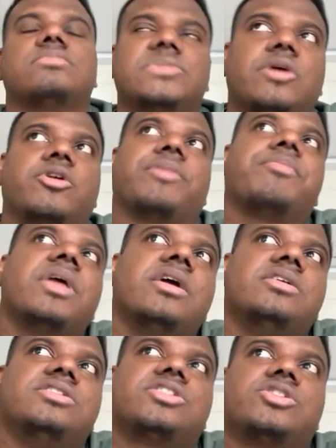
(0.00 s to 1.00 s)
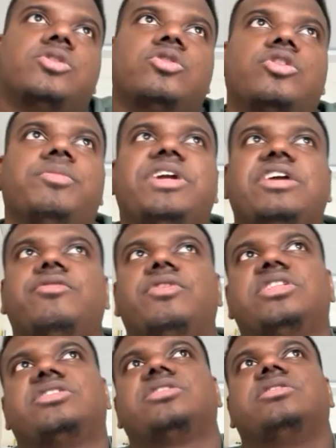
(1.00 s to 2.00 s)
Okay, so to begin
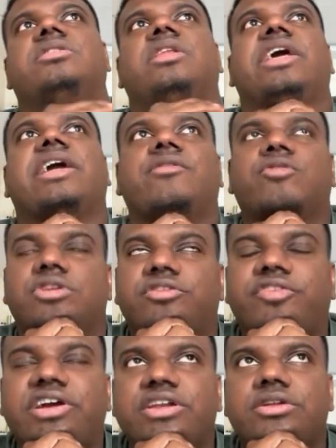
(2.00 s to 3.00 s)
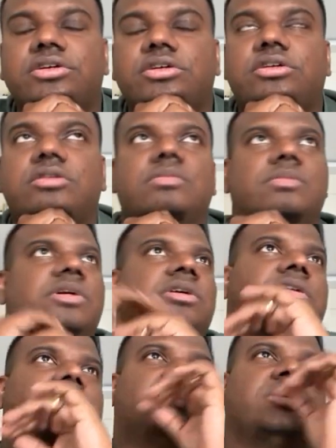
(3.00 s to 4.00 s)
with, I would define
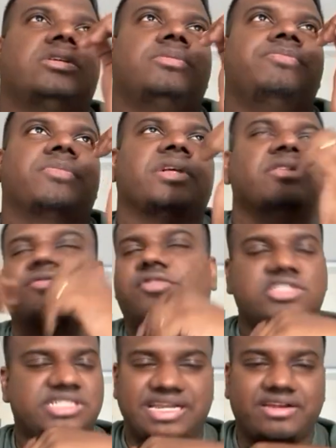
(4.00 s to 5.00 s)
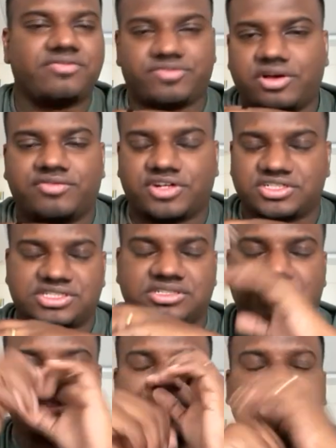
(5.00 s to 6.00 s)
the first line of course,
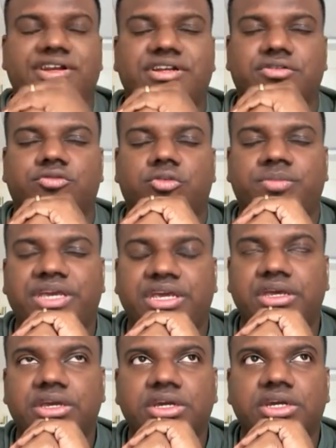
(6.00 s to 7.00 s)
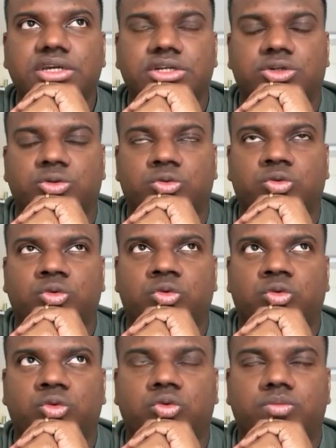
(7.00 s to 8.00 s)
the decorator would be
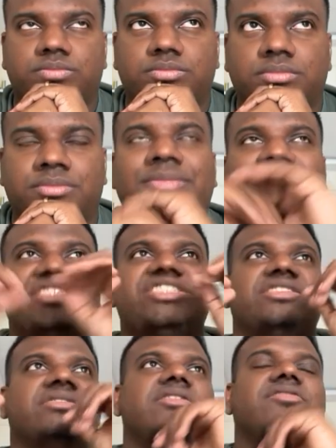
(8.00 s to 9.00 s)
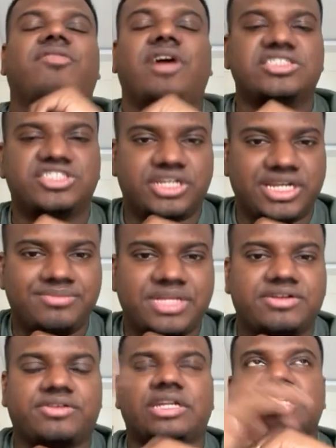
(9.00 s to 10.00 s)
to mention the function name
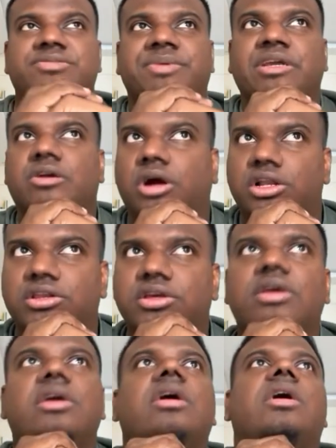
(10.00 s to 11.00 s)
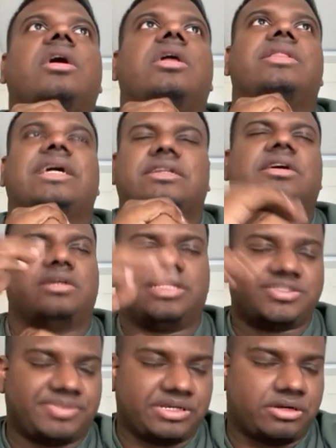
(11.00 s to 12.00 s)
that it's being called,
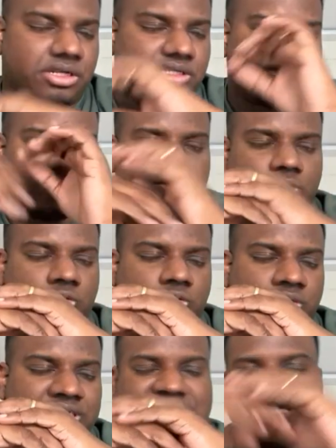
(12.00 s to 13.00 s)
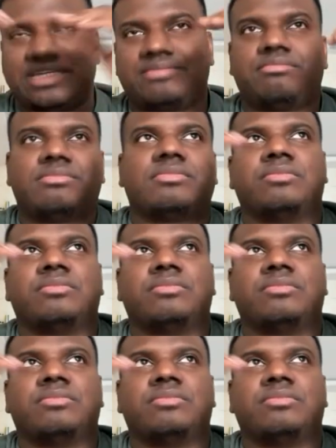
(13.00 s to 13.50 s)
that's being called. So let's say